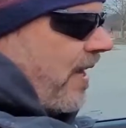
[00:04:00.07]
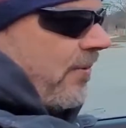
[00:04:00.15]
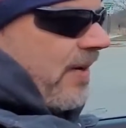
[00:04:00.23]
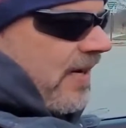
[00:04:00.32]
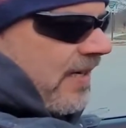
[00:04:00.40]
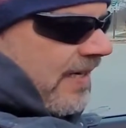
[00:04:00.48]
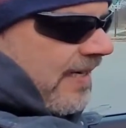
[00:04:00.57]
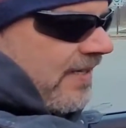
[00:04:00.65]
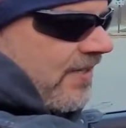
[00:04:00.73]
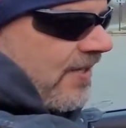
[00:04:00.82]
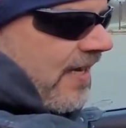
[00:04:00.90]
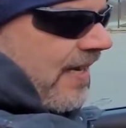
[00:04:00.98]
here we are
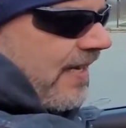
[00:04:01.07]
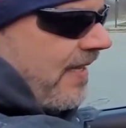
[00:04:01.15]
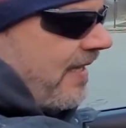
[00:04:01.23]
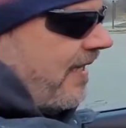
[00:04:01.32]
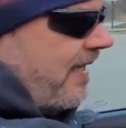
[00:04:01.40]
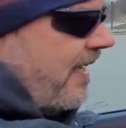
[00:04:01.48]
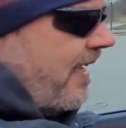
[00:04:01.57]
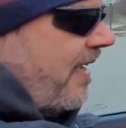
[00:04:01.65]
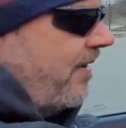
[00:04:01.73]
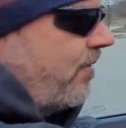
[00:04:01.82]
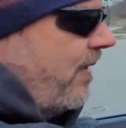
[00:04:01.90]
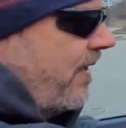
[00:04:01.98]
inside the
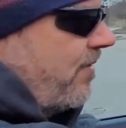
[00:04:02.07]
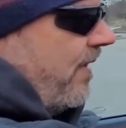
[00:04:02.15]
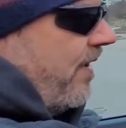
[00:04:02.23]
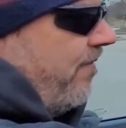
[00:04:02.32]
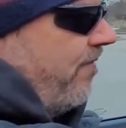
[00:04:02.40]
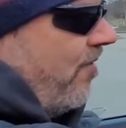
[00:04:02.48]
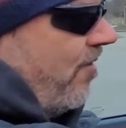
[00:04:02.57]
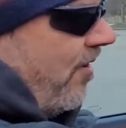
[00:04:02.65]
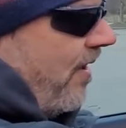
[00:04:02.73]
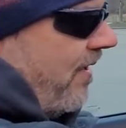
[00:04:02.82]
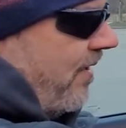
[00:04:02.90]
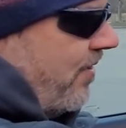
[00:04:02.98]

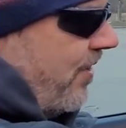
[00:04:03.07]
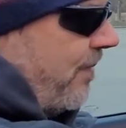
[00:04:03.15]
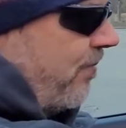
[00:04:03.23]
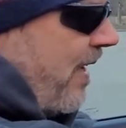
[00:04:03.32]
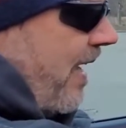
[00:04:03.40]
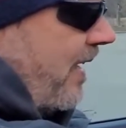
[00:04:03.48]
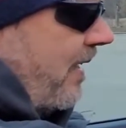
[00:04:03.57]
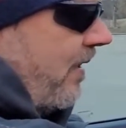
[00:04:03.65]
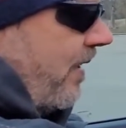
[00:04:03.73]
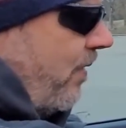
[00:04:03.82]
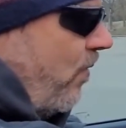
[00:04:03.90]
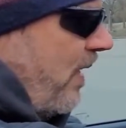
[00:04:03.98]
2024 Jeep
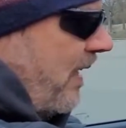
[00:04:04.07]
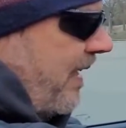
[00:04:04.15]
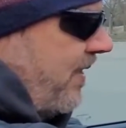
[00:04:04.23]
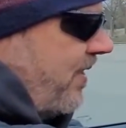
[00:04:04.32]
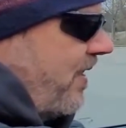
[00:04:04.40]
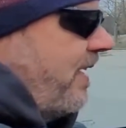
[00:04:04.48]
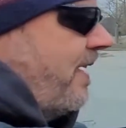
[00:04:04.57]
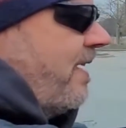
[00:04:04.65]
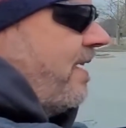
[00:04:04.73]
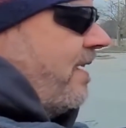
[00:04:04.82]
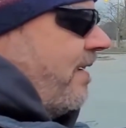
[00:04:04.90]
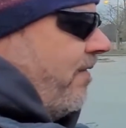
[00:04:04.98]
Wrangler Willys
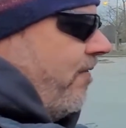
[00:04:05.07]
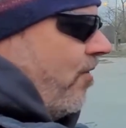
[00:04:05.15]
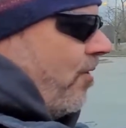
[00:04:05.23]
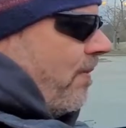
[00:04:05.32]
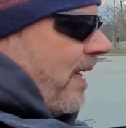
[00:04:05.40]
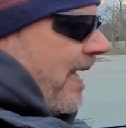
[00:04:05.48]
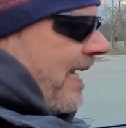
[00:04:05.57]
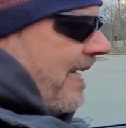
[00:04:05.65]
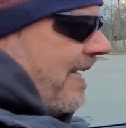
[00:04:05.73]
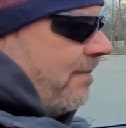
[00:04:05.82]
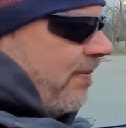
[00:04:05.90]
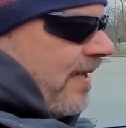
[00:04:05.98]

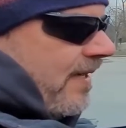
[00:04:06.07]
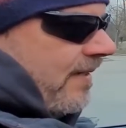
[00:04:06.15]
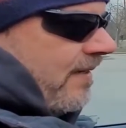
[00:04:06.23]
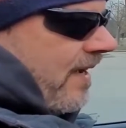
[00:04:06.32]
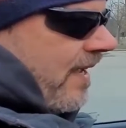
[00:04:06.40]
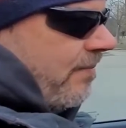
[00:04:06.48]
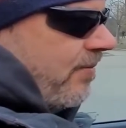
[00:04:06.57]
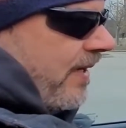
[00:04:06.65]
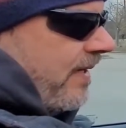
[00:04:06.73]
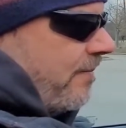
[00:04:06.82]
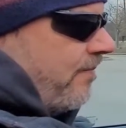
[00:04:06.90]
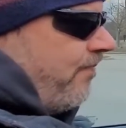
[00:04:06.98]
4xe plug-in
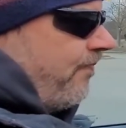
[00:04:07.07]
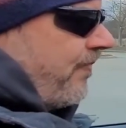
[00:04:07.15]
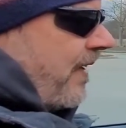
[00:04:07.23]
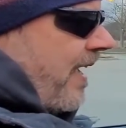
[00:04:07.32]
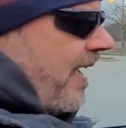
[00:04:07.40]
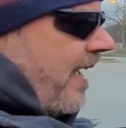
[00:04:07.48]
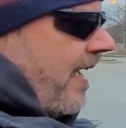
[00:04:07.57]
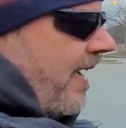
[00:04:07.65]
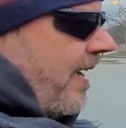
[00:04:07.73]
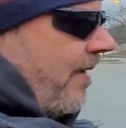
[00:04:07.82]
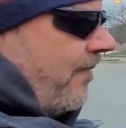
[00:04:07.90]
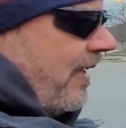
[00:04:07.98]
hybrid.
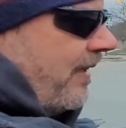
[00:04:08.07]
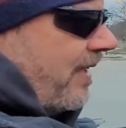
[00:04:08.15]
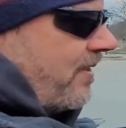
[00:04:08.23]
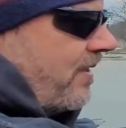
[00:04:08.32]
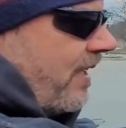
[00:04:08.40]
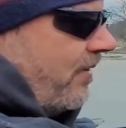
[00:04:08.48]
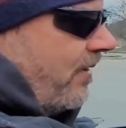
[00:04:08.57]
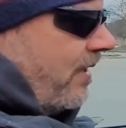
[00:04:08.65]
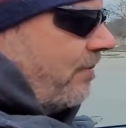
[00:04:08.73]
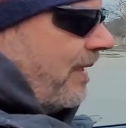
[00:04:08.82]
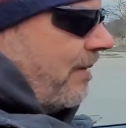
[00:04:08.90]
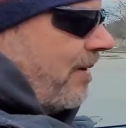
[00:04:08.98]
Let us tell you a
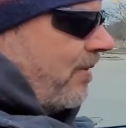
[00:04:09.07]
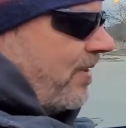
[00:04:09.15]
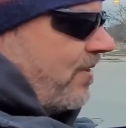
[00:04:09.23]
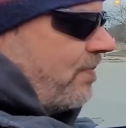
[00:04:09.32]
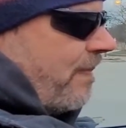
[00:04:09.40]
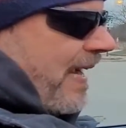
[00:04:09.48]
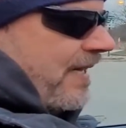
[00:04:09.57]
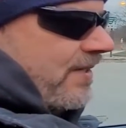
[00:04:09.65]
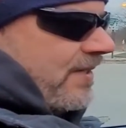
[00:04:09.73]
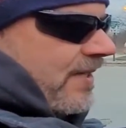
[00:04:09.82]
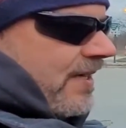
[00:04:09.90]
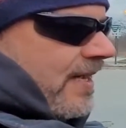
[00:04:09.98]
little bit about the
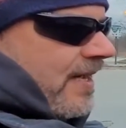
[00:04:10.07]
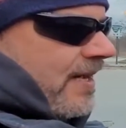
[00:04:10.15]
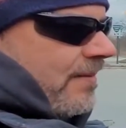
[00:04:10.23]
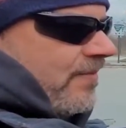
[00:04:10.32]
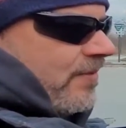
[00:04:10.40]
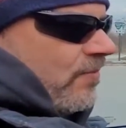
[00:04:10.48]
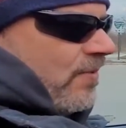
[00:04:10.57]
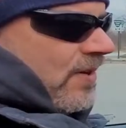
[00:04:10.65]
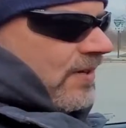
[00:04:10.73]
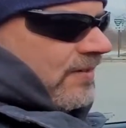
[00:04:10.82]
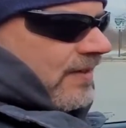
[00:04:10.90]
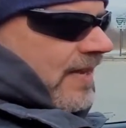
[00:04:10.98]
specs.
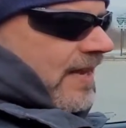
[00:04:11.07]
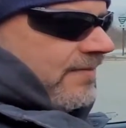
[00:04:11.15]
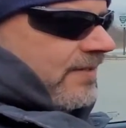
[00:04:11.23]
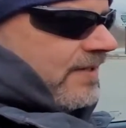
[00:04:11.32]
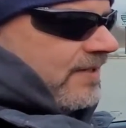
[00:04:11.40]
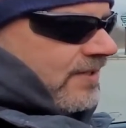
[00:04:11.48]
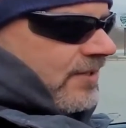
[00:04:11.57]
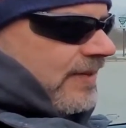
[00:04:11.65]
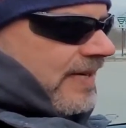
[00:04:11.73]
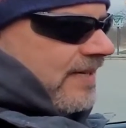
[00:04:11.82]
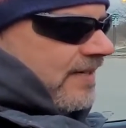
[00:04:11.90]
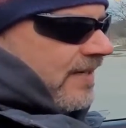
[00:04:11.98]
We have this
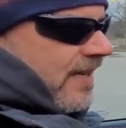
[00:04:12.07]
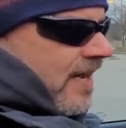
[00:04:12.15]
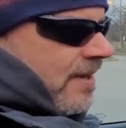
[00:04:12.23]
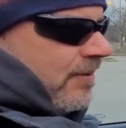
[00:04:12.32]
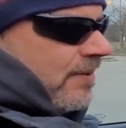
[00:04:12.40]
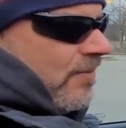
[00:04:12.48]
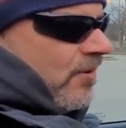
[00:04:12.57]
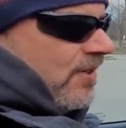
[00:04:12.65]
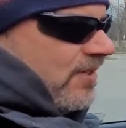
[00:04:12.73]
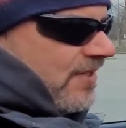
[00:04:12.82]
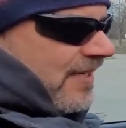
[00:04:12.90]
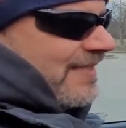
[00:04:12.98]
screen in the hybrid mode.
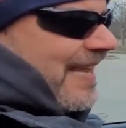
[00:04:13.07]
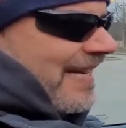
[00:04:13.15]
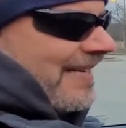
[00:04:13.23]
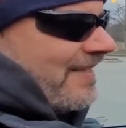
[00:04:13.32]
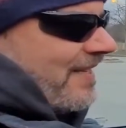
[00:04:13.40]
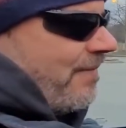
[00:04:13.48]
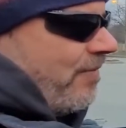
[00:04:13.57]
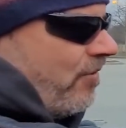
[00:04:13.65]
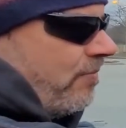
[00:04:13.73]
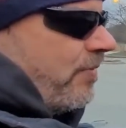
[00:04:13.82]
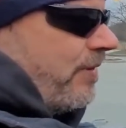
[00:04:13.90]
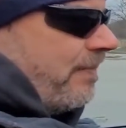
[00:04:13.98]
It's exactly the same. We won't be